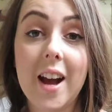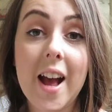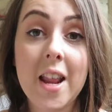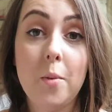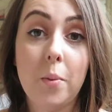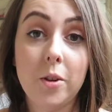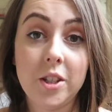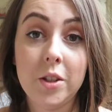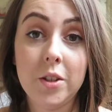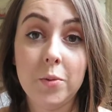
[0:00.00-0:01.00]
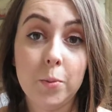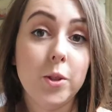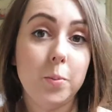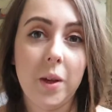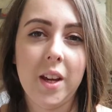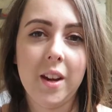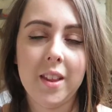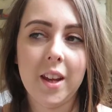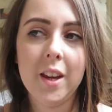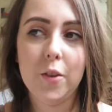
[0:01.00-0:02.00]
Anybody would be, I
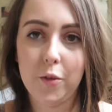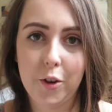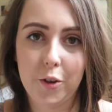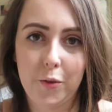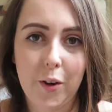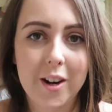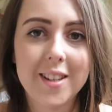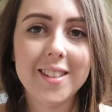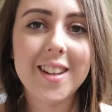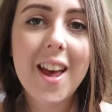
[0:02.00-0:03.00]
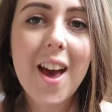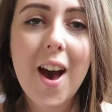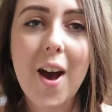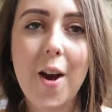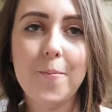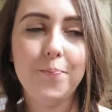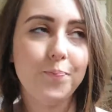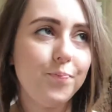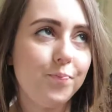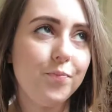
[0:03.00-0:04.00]
think, for your first
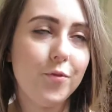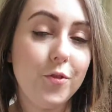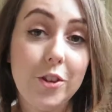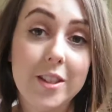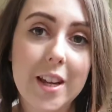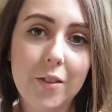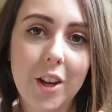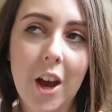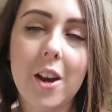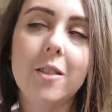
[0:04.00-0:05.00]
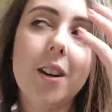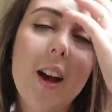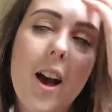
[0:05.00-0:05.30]
ever go.